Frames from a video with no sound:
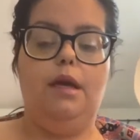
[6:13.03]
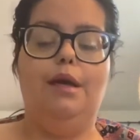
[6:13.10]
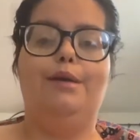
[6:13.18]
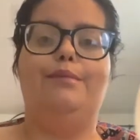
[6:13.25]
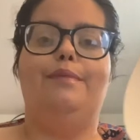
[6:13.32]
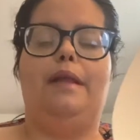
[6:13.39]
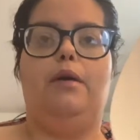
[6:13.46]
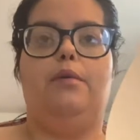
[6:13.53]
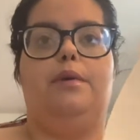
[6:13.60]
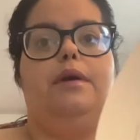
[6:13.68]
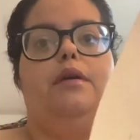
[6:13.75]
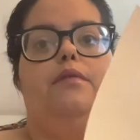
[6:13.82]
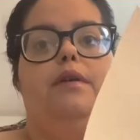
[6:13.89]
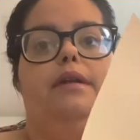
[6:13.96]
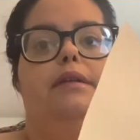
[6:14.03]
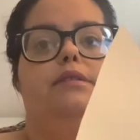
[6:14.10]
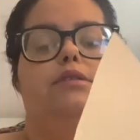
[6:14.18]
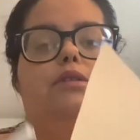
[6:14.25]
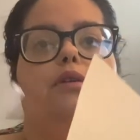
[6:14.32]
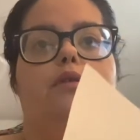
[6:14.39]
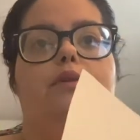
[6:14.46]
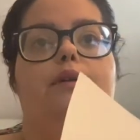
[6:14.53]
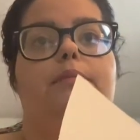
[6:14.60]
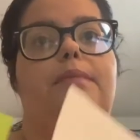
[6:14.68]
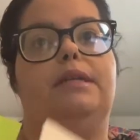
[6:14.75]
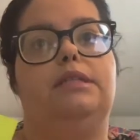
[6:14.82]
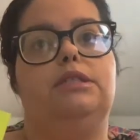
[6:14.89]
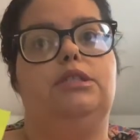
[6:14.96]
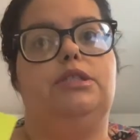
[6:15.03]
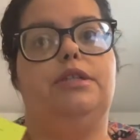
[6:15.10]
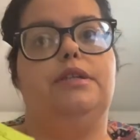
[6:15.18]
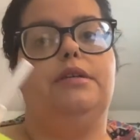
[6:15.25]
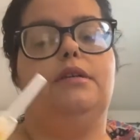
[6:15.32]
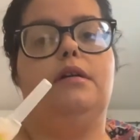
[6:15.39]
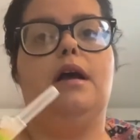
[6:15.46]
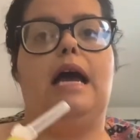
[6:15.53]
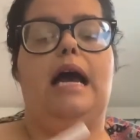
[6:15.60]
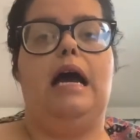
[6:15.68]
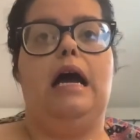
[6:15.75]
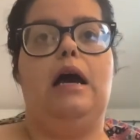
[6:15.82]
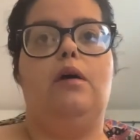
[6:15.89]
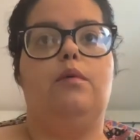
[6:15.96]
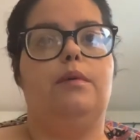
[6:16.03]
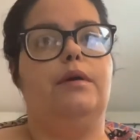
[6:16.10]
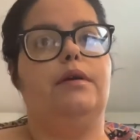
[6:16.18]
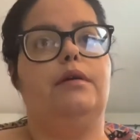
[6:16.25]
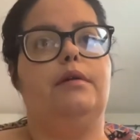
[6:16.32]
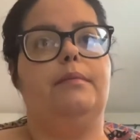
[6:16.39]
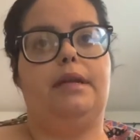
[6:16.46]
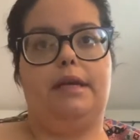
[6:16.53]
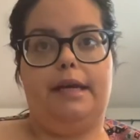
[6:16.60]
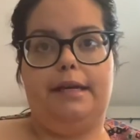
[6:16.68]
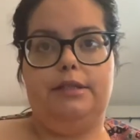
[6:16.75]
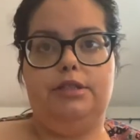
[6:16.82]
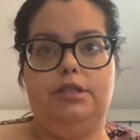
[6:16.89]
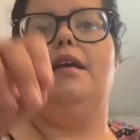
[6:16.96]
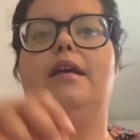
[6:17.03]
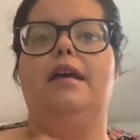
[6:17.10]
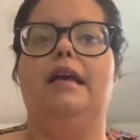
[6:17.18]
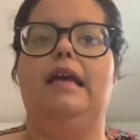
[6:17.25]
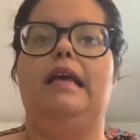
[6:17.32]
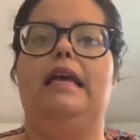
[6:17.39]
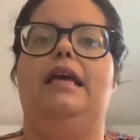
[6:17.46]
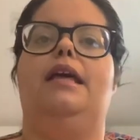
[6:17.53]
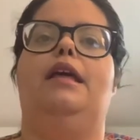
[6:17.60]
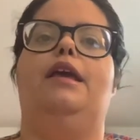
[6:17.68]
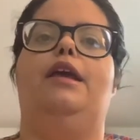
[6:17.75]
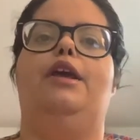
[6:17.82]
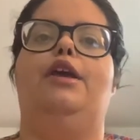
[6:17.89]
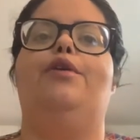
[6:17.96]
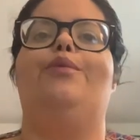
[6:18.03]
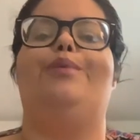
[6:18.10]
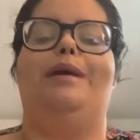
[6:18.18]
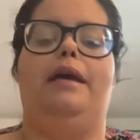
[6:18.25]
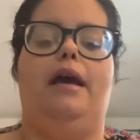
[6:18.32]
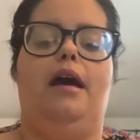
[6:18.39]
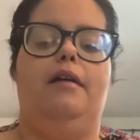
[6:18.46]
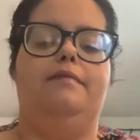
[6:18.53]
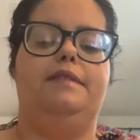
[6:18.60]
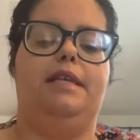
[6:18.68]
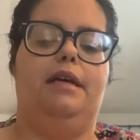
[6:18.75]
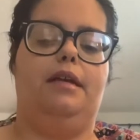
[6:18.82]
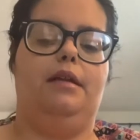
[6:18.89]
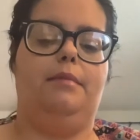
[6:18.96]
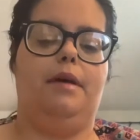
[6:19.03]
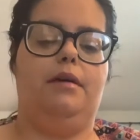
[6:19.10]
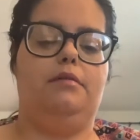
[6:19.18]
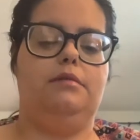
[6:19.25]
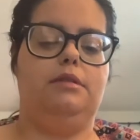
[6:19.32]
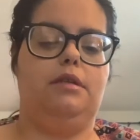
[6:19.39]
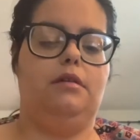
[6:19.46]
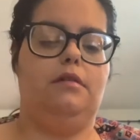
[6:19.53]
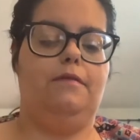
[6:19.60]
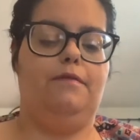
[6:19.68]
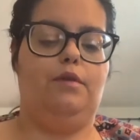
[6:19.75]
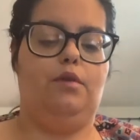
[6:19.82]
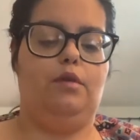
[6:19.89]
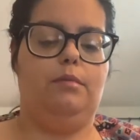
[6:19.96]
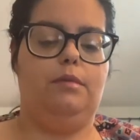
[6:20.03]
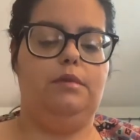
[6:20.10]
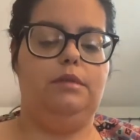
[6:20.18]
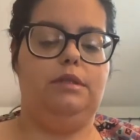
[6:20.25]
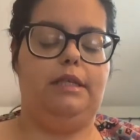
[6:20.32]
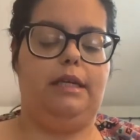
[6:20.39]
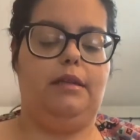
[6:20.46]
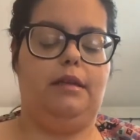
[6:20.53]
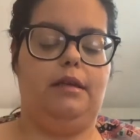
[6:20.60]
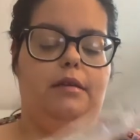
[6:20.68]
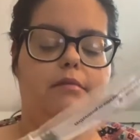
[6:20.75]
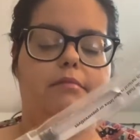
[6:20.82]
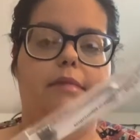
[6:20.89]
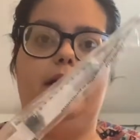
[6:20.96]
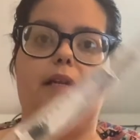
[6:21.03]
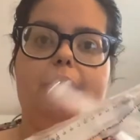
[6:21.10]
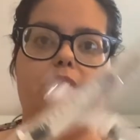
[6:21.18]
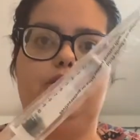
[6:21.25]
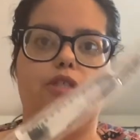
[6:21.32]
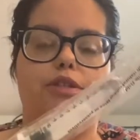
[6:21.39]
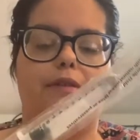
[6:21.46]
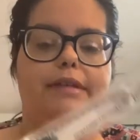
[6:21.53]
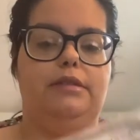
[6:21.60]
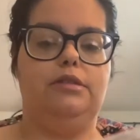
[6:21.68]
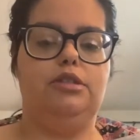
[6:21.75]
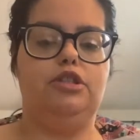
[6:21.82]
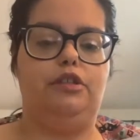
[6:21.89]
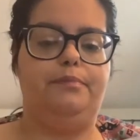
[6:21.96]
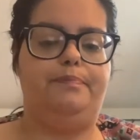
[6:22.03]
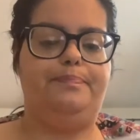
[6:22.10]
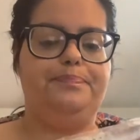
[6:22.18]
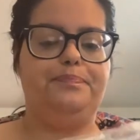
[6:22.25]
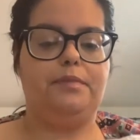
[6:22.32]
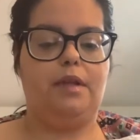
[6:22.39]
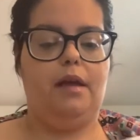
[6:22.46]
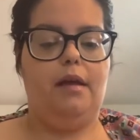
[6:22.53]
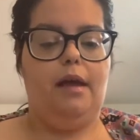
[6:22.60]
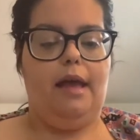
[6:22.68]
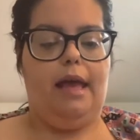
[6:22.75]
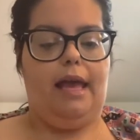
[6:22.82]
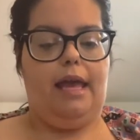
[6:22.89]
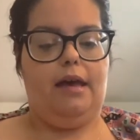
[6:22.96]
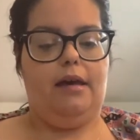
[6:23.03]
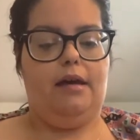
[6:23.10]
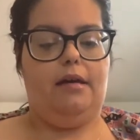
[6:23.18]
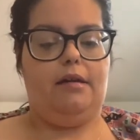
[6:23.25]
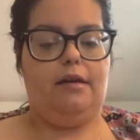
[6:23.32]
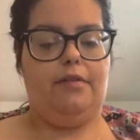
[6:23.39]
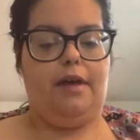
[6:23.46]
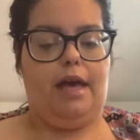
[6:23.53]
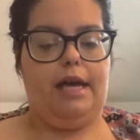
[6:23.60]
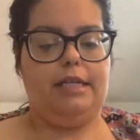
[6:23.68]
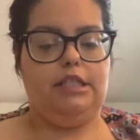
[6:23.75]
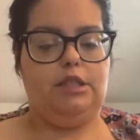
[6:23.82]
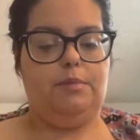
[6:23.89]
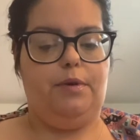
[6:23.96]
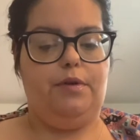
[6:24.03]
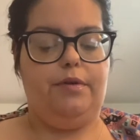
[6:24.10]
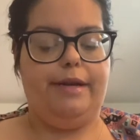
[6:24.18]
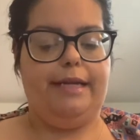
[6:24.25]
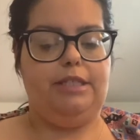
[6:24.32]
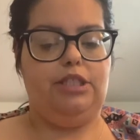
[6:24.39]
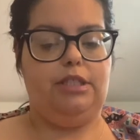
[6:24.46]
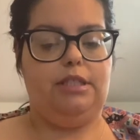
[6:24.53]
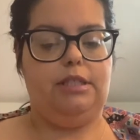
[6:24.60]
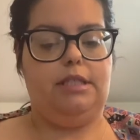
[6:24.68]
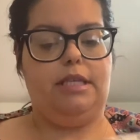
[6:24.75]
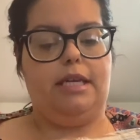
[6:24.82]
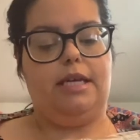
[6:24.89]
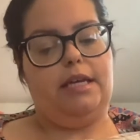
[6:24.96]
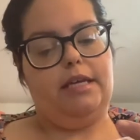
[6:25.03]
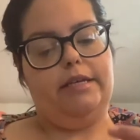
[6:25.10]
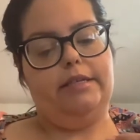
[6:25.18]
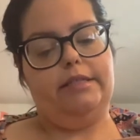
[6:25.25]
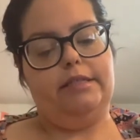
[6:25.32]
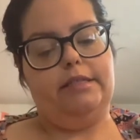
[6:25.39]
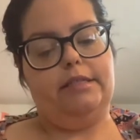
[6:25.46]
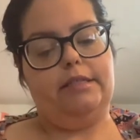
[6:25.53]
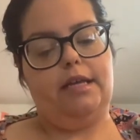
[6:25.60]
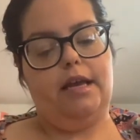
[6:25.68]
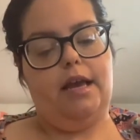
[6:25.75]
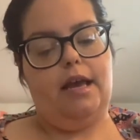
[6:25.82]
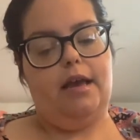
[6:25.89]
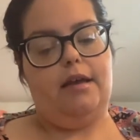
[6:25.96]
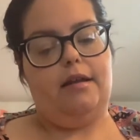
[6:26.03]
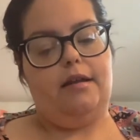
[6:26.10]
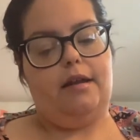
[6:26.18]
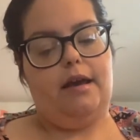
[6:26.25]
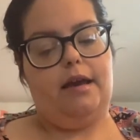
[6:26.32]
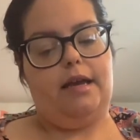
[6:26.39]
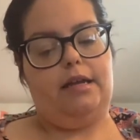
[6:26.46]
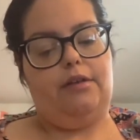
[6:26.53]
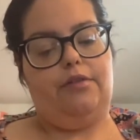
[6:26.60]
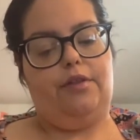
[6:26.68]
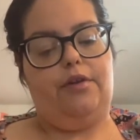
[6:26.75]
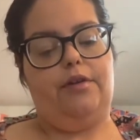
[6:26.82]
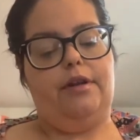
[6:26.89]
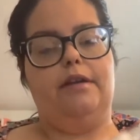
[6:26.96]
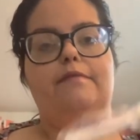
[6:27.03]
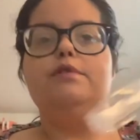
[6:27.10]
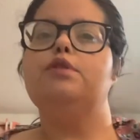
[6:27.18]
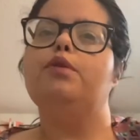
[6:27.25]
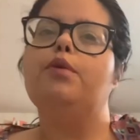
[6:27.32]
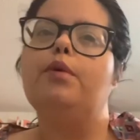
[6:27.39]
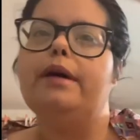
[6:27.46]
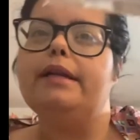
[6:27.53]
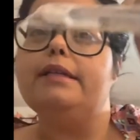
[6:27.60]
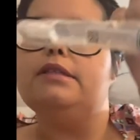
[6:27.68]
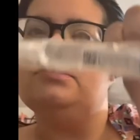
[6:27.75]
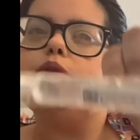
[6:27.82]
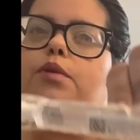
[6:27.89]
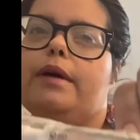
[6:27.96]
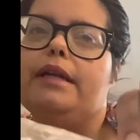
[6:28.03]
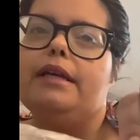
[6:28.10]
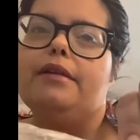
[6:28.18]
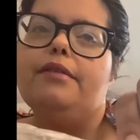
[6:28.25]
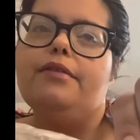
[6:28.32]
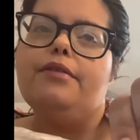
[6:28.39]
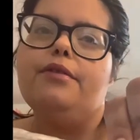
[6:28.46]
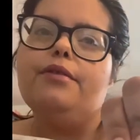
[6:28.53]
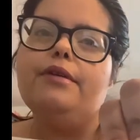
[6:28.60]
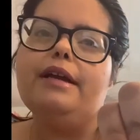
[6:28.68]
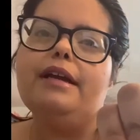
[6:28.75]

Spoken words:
Now we are ready to go administer our medication. Here we have 10 mLs of normal saline in each syringe, and the expiration date is 9/30 of 2023,